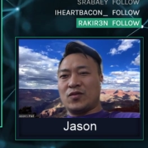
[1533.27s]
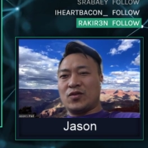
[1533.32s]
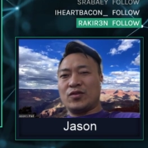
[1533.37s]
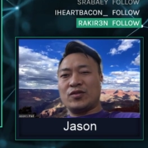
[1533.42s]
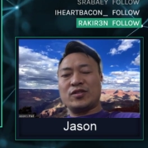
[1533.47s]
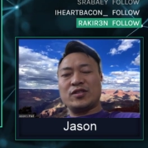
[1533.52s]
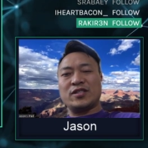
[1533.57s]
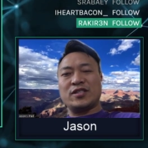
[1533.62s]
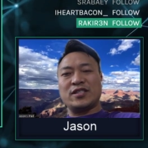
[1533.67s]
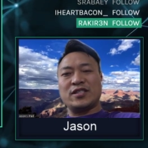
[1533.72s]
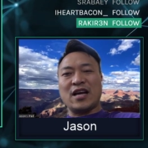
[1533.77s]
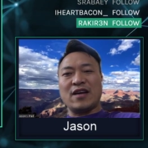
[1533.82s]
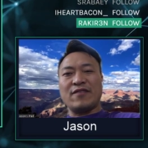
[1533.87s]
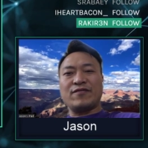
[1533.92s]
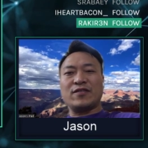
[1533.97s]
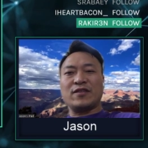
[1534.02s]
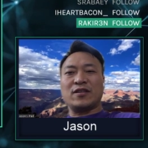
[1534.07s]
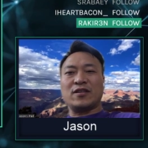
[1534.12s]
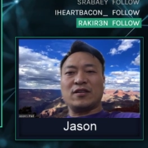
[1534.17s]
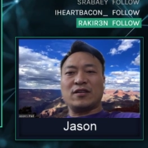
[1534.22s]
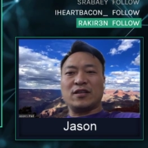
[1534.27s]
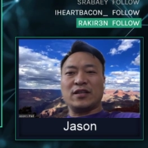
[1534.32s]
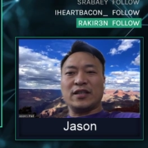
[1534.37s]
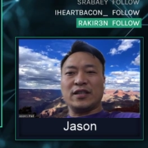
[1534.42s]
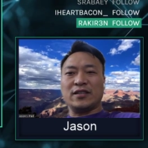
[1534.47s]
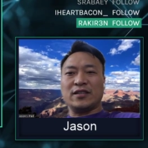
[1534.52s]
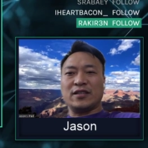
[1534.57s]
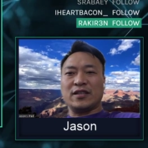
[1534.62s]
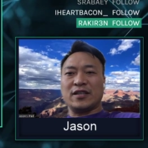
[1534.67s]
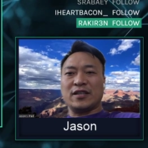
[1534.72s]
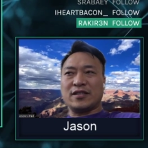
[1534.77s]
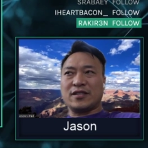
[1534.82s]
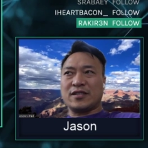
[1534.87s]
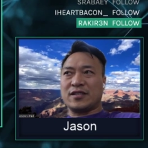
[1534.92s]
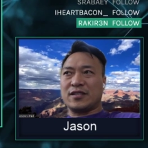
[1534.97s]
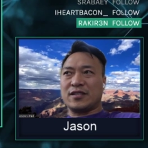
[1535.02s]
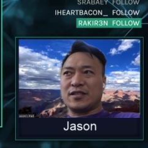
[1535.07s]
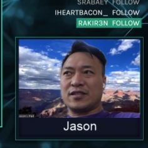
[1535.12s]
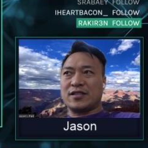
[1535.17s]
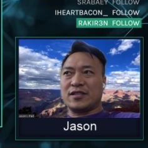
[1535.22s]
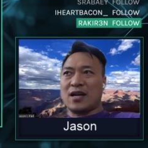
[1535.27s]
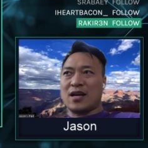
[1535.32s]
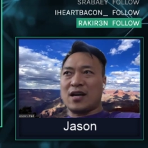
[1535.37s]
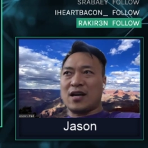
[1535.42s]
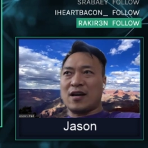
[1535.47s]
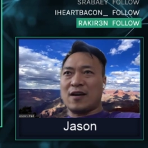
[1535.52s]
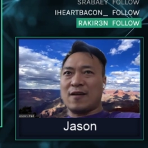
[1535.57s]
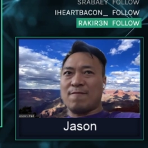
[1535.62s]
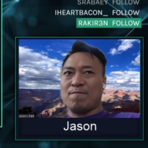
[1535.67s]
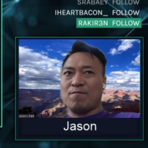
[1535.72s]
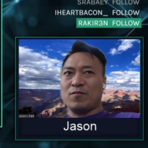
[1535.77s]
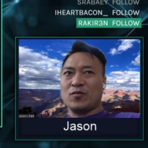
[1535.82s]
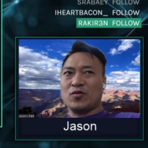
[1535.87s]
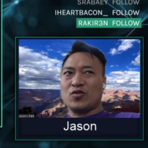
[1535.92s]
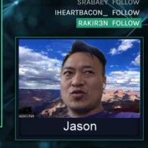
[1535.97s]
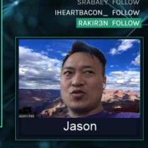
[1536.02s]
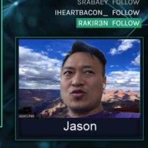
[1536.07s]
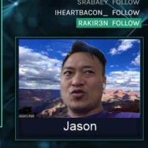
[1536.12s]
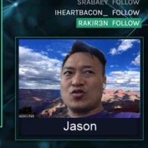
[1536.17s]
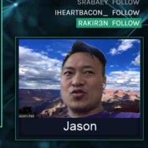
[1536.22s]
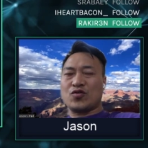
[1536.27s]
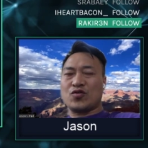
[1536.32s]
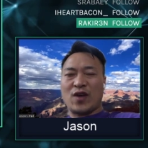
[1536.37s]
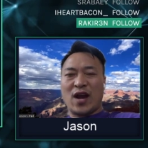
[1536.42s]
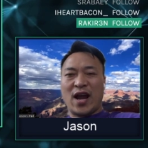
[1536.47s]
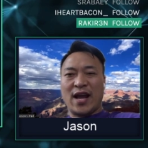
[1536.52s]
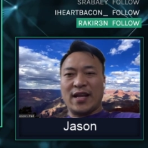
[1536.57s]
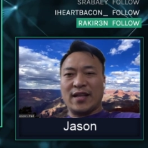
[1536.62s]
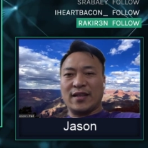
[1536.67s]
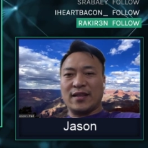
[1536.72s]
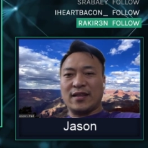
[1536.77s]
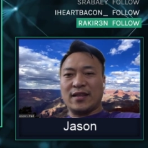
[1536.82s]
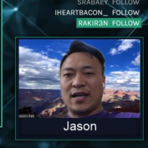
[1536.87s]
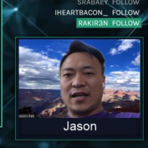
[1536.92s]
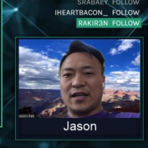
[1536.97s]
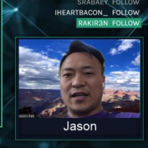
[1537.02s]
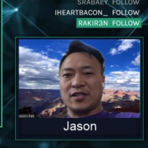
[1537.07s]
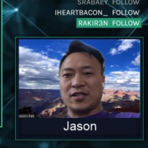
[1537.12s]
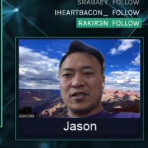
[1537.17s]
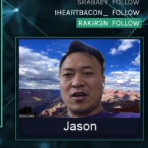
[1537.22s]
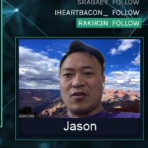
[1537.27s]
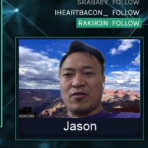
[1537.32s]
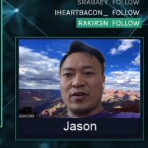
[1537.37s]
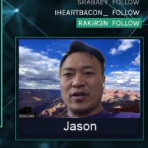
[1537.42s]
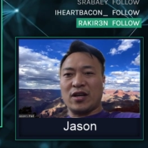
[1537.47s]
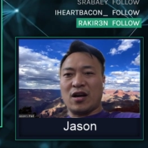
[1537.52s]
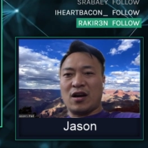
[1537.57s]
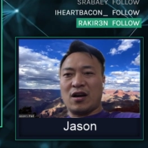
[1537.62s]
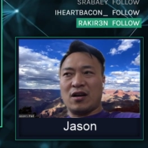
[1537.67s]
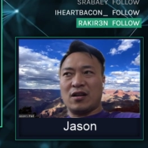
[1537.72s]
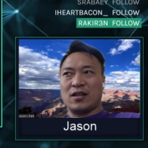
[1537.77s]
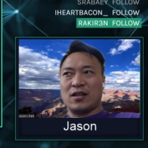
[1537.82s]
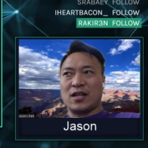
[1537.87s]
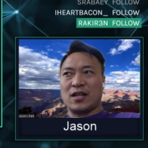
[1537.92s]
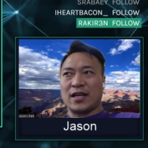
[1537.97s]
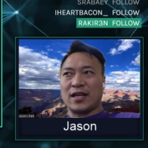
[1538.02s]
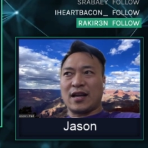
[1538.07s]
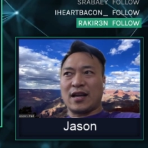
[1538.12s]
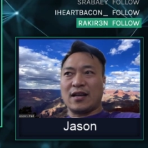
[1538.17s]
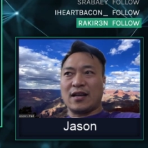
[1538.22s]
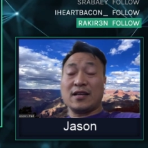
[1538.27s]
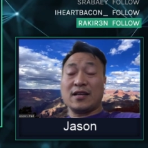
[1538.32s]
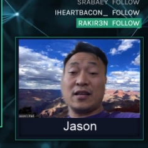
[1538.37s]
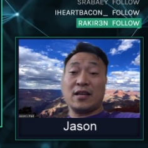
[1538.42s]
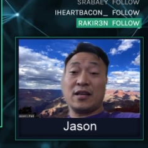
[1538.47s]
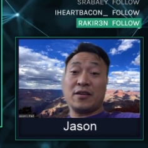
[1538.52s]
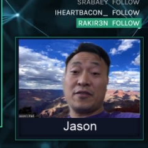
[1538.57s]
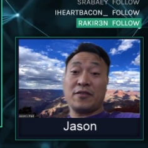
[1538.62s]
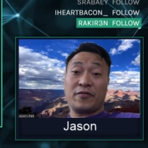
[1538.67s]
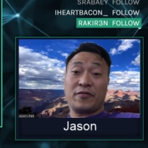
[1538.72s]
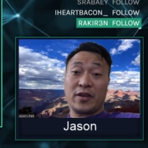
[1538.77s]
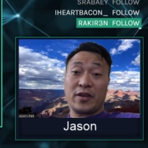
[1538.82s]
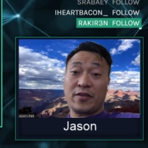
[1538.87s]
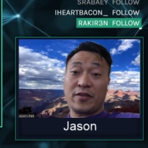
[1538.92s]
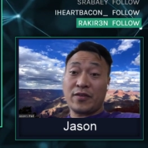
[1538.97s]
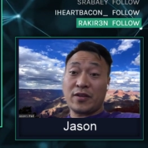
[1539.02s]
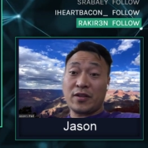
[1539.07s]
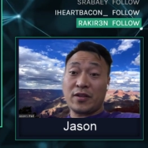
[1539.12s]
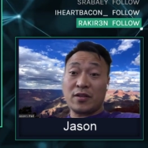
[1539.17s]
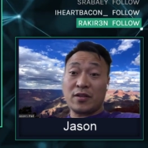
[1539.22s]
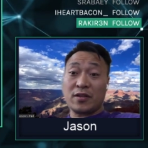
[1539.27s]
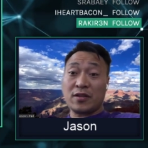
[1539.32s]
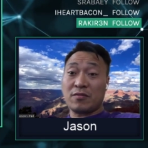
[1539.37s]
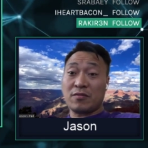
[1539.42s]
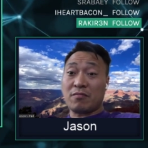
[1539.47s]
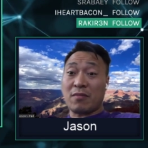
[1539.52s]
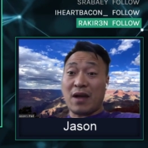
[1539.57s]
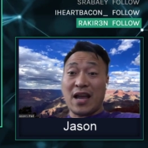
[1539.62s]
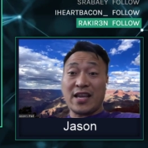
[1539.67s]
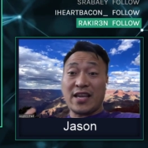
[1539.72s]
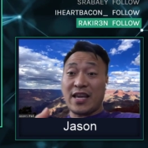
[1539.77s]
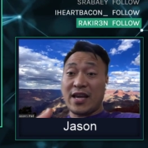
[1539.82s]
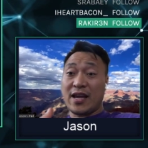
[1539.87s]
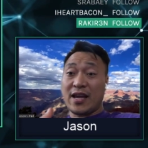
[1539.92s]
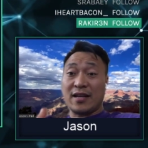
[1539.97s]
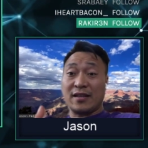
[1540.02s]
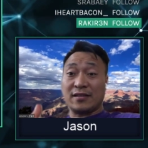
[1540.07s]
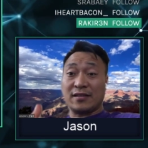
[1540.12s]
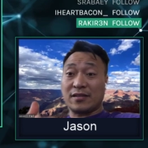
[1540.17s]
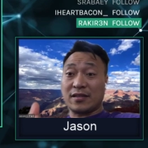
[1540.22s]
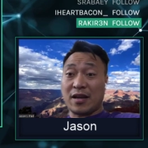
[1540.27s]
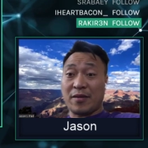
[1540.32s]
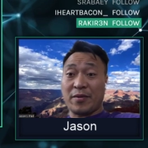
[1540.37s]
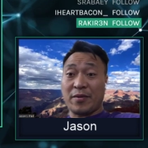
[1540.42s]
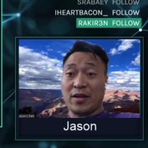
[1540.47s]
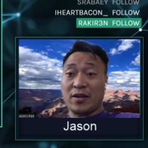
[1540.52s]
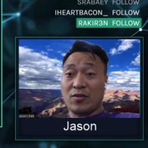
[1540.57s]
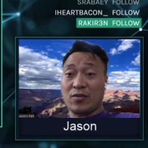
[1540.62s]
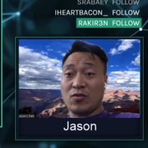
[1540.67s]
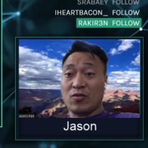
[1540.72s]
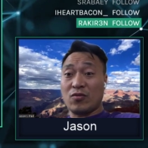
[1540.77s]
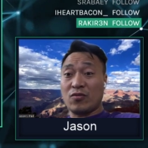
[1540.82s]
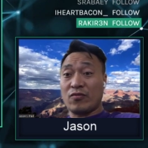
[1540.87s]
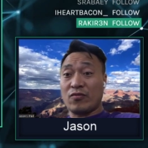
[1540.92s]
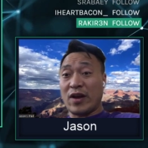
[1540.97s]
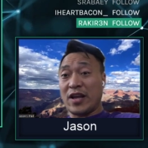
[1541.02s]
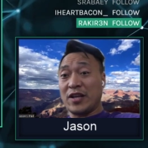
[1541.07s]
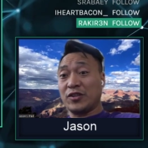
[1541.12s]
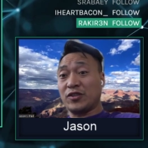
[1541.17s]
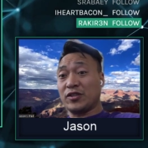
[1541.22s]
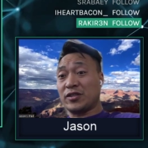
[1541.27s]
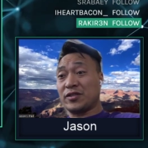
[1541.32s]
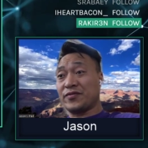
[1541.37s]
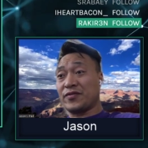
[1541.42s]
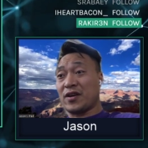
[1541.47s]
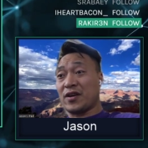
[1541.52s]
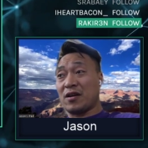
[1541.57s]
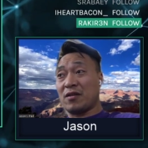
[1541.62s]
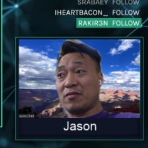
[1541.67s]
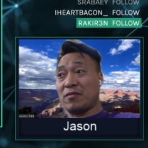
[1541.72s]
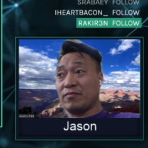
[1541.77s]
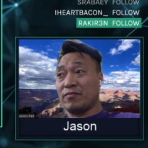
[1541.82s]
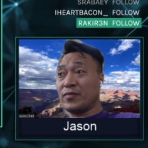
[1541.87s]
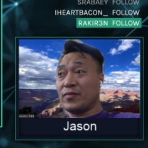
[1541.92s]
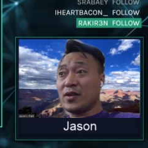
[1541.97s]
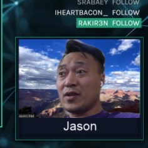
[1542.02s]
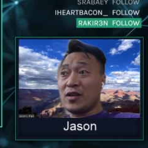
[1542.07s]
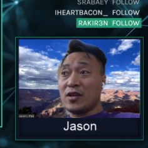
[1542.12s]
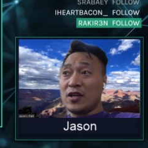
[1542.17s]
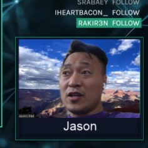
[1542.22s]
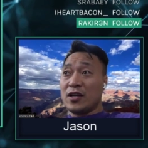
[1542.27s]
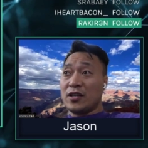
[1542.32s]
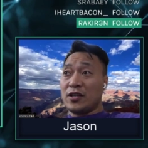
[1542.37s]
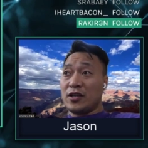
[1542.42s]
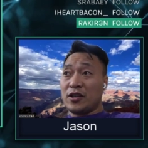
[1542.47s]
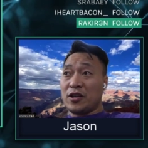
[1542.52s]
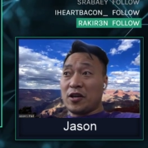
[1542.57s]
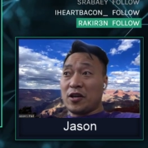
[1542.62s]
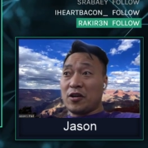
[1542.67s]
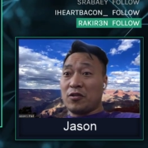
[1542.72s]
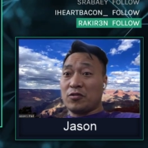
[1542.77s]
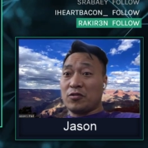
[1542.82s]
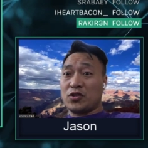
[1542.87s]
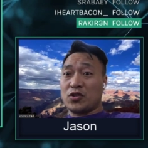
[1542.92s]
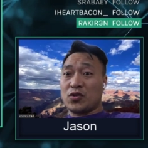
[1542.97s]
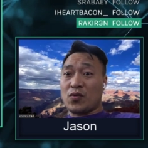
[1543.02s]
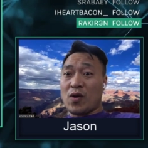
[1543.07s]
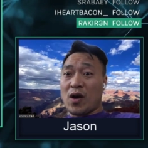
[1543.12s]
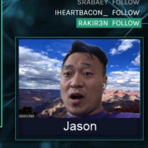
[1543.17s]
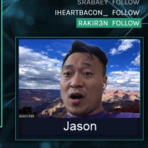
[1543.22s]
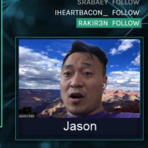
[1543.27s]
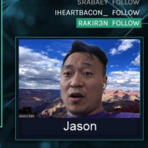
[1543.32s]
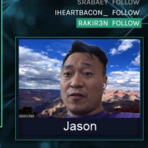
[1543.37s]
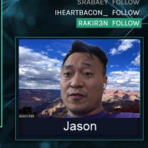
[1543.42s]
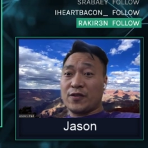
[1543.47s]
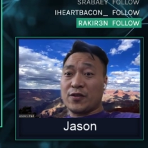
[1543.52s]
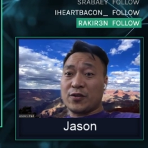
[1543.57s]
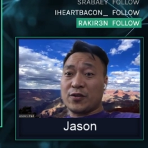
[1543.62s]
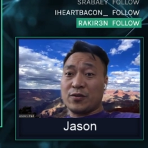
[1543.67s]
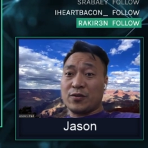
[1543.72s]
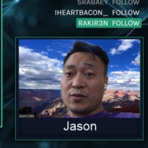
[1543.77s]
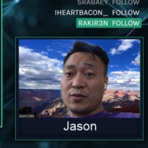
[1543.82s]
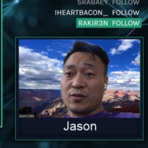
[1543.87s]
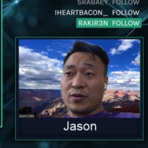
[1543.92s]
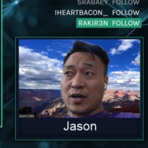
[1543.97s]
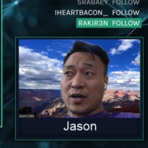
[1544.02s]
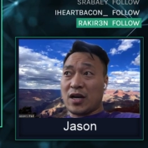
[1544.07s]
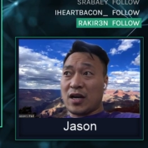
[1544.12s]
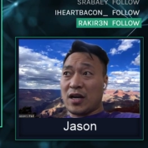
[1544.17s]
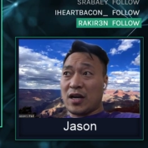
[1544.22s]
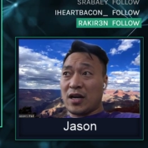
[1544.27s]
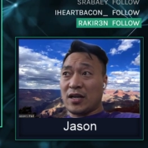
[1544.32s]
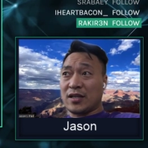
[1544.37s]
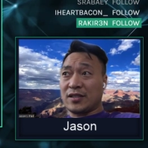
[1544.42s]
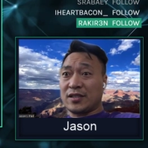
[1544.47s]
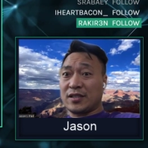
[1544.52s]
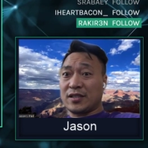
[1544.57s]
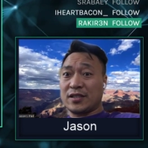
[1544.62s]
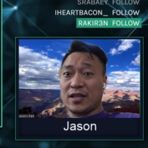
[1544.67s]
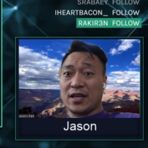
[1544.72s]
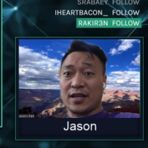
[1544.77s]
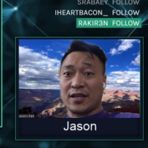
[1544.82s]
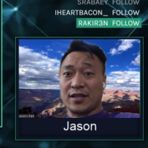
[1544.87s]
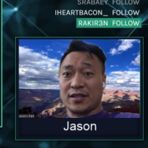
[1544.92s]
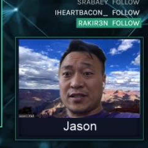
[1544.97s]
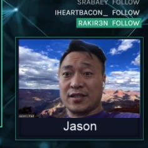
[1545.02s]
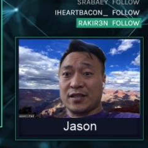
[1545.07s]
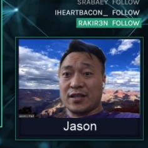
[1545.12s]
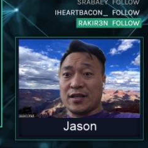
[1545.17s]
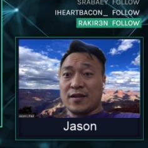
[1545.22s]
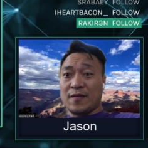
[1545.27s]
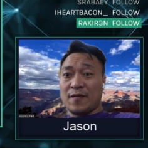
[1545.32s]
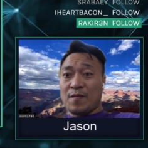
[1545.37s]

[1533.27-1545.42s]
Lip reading: there's definitely this trend that is going on. Like even my kids, I mean, who ranges from, 12 to 6.